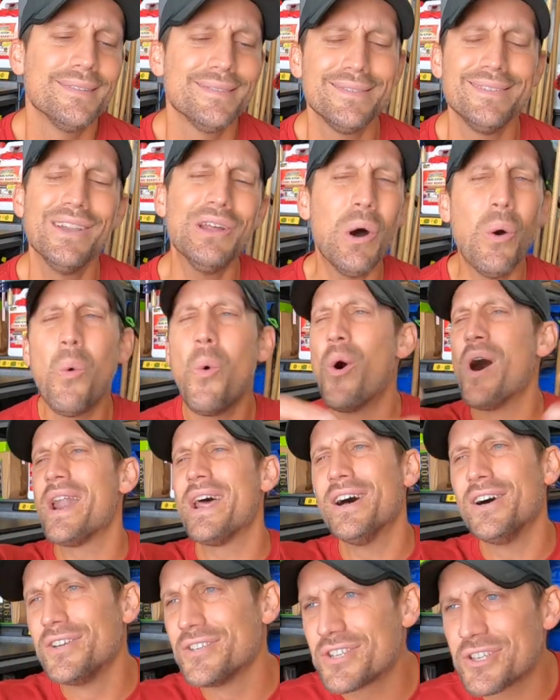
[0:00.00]
no one
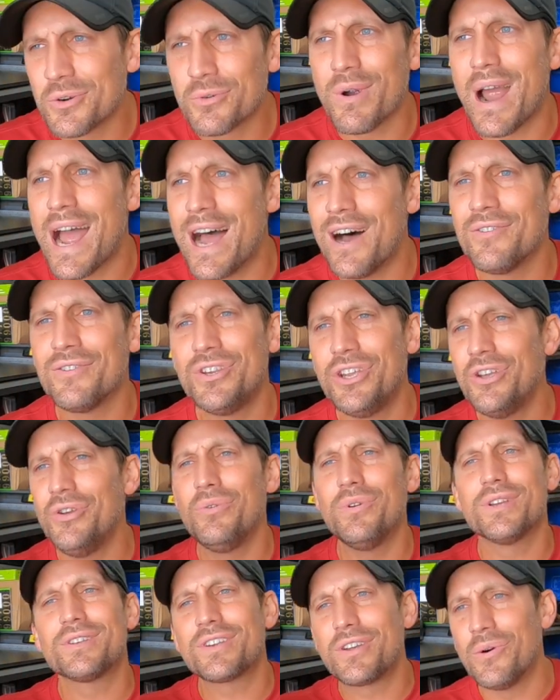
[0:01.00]
else around
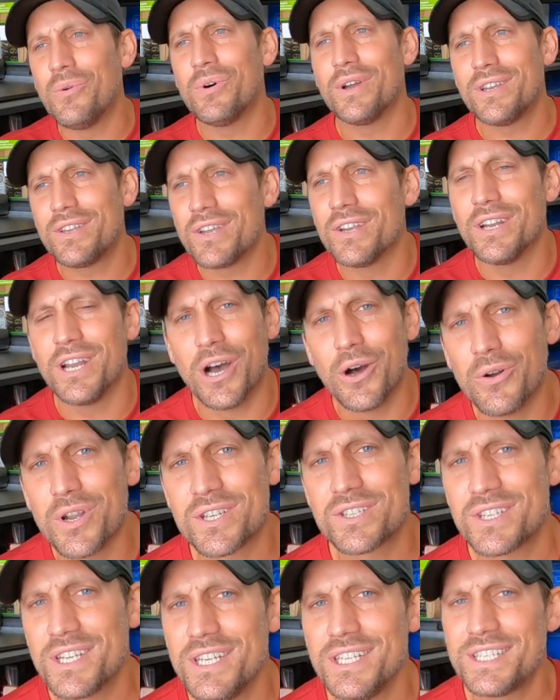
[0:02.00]
you is going to
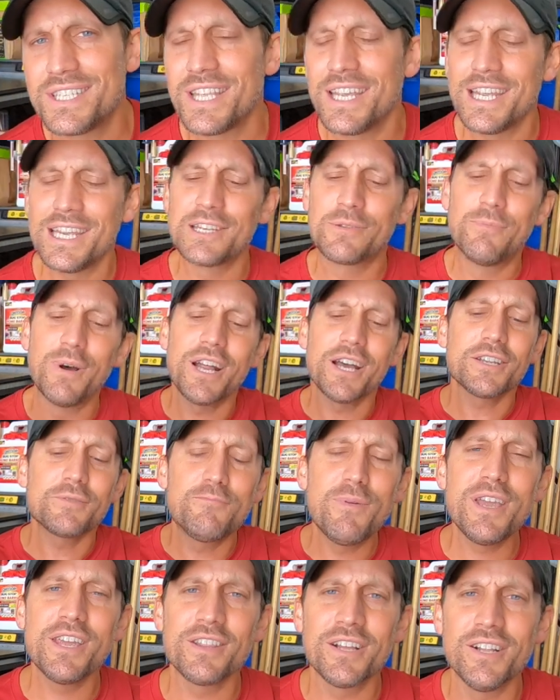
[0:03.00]
notice these things, but us
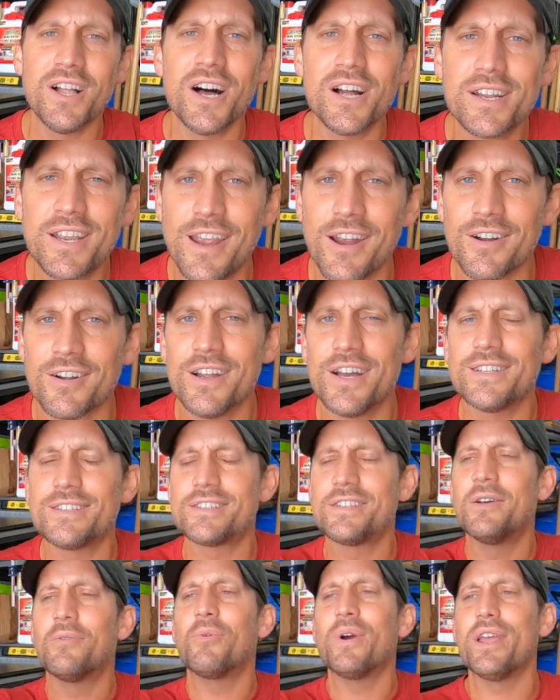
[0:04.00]
being the lawn care
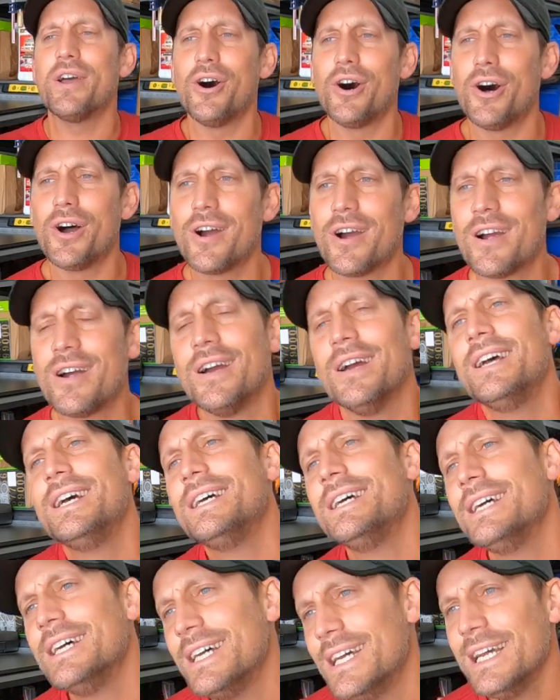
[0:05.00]
nuts that we are,
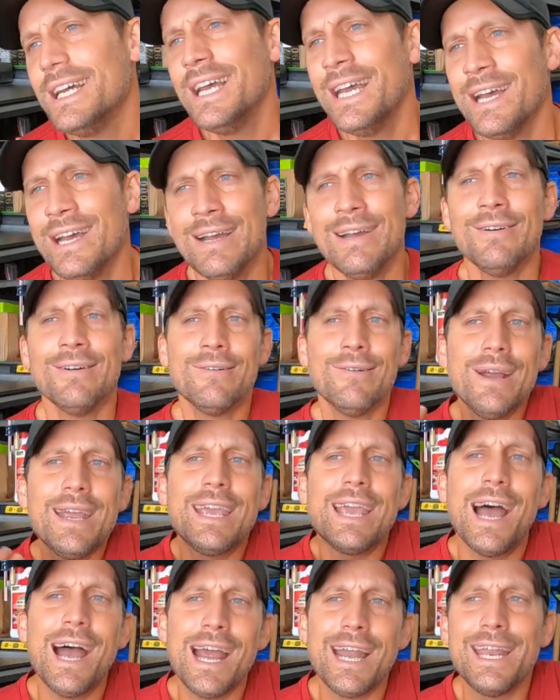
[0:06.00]
we
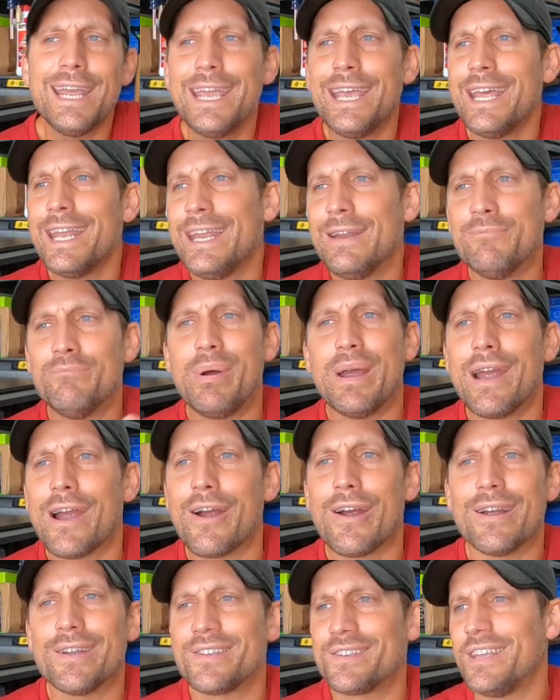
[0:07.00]
kind of get
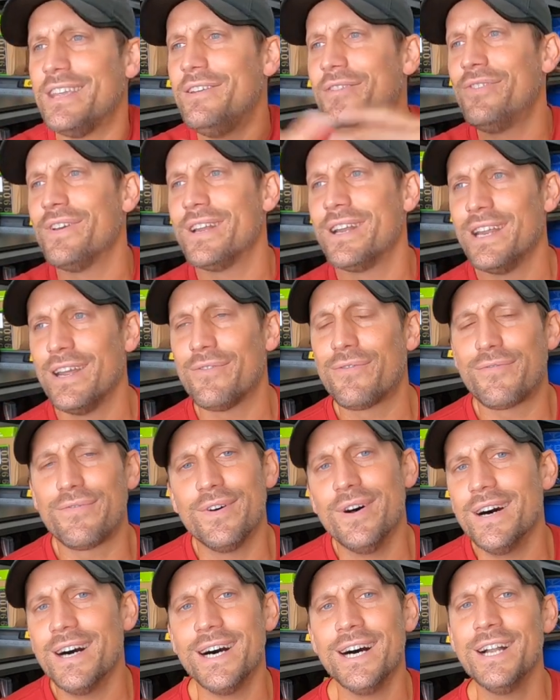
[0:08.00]
embarrassed even if
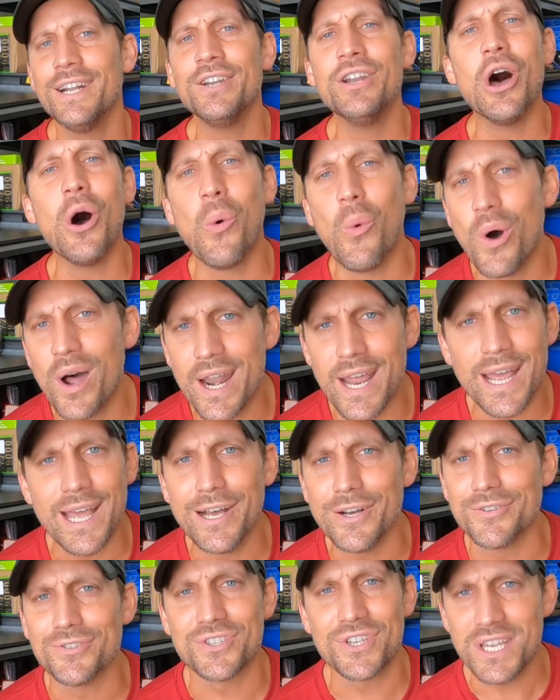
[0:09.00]
no one
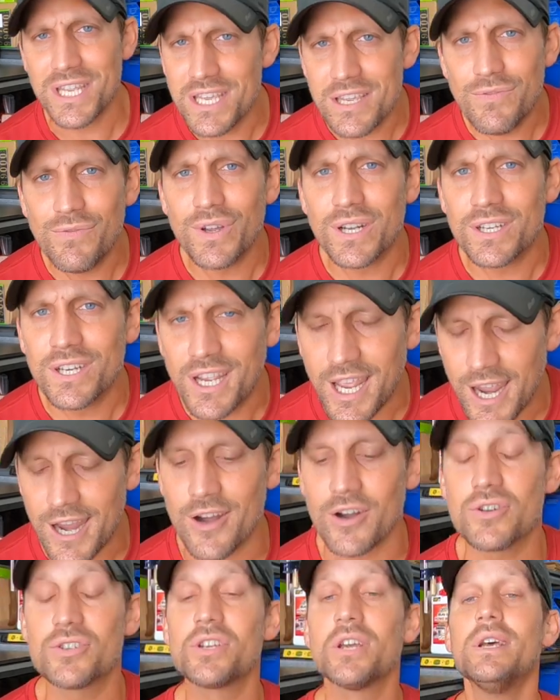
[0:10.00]
else even
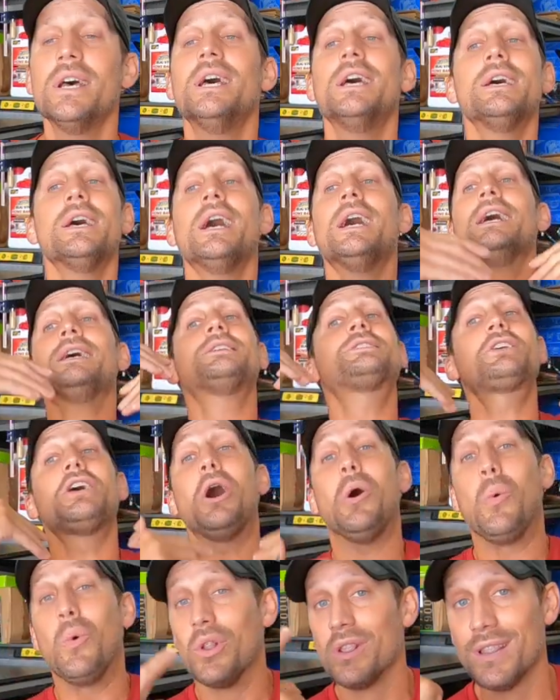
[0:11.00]
cares.
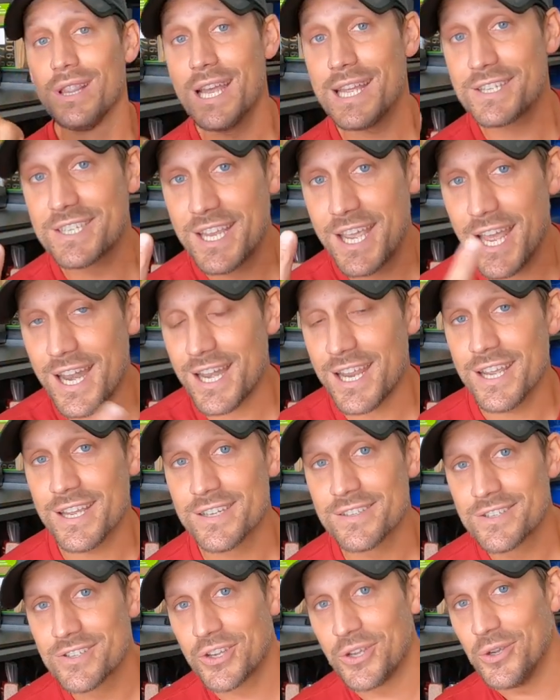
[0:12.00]
So let's get
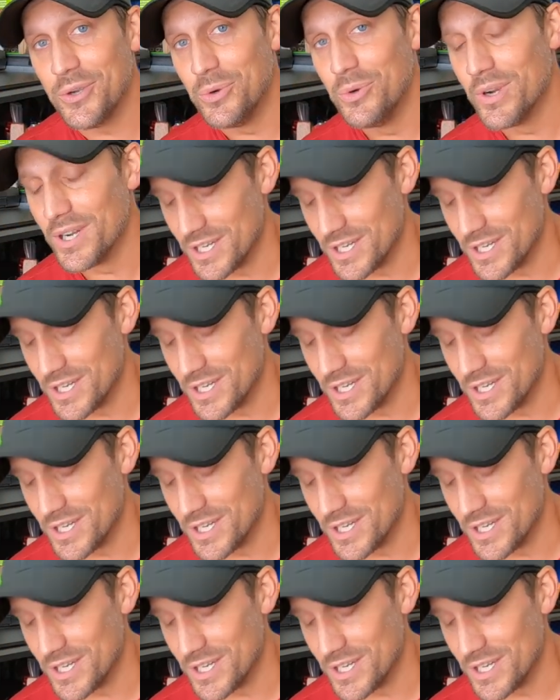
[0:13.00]
into